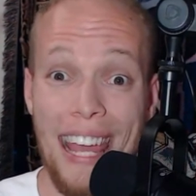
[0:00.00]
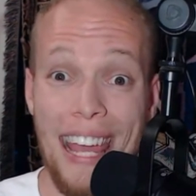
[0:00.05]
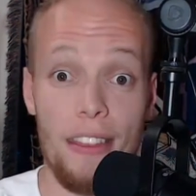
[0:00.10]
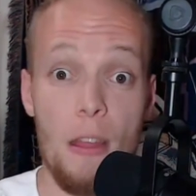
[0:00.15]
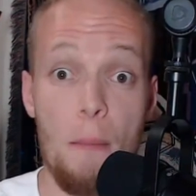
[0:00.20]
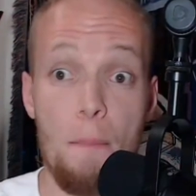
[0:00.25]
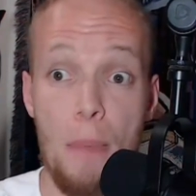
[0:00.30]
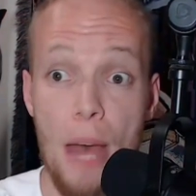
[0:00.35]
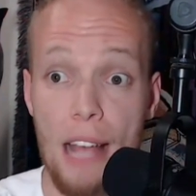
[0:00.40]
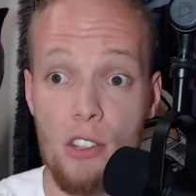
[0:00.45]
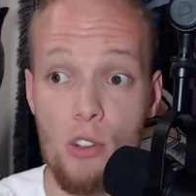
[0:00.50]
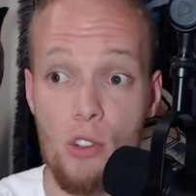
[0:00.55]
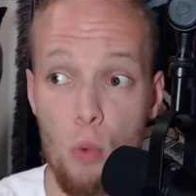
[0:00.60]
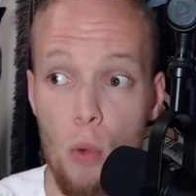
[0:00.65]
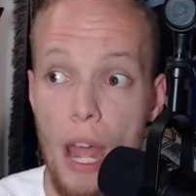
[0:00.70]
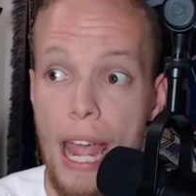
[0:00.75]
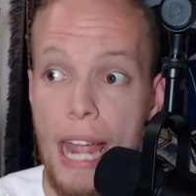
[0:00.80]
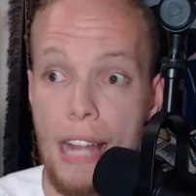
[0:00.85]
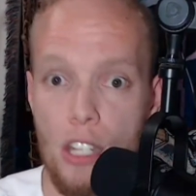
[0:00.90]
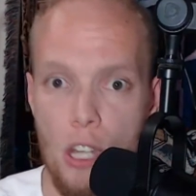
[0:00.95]
in the best
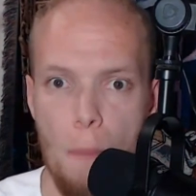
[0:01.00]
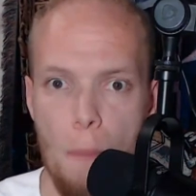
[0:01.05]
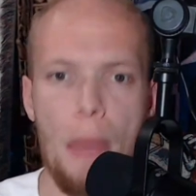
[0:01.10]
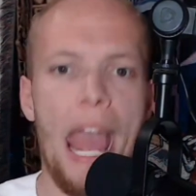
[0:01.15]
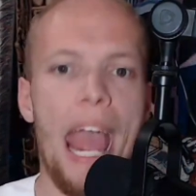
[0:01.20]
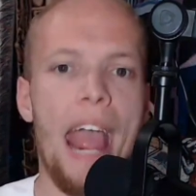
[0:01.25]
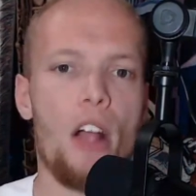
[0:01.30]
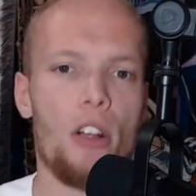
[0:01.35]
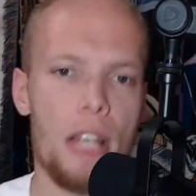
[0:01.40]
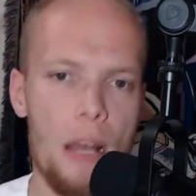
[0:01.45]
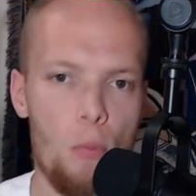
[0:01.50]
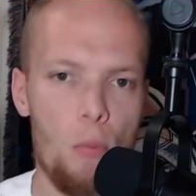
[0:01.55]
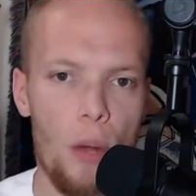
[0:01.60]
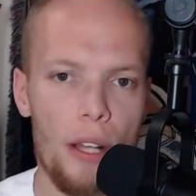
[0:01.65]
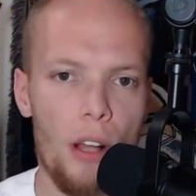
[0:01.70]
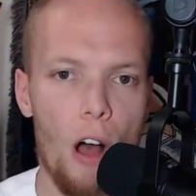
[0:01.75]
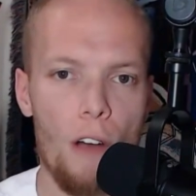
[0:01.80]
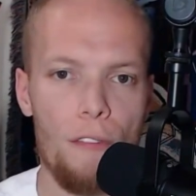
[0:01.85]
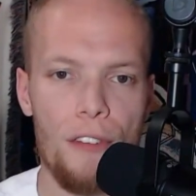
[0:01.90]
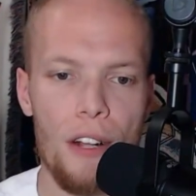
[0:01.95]
way to pair him
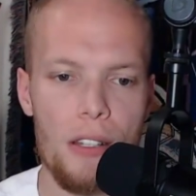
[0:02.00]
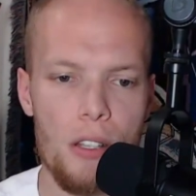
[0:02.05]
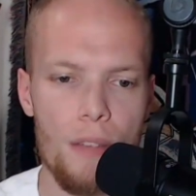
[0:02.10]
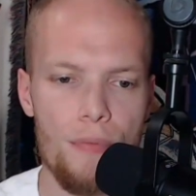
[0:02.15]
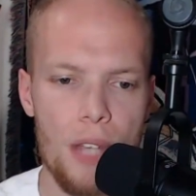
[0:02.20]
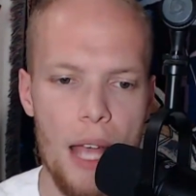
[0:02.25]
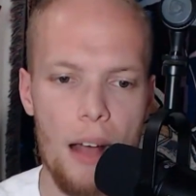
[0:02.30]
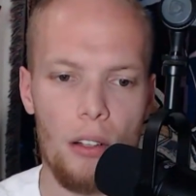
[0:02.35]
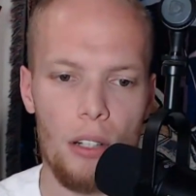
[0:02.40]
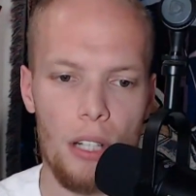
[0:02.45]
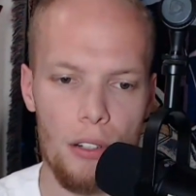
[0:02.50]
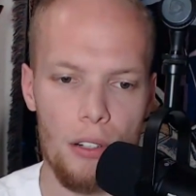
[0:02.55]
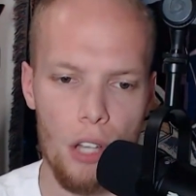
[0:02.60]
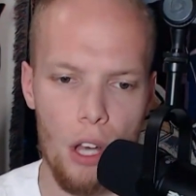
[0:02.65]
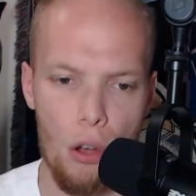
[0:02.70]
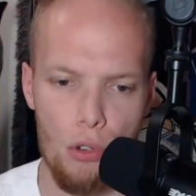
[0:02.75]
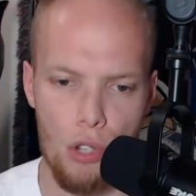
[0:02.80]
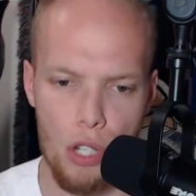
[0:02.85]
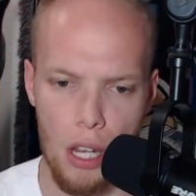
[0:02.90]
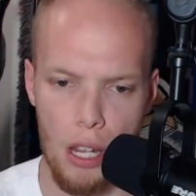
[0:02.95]
with offensive talent and
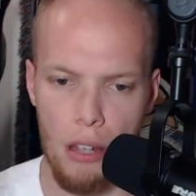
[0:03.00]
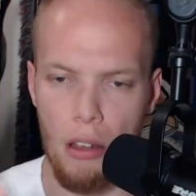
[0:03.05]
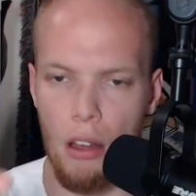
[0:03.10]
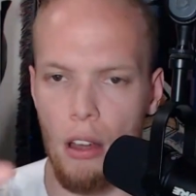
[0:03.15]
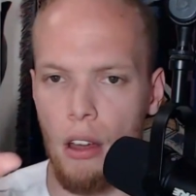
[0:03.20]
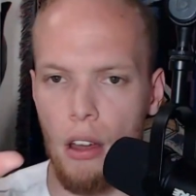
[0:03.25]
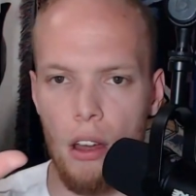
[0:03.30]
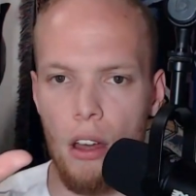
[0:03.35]
coaching.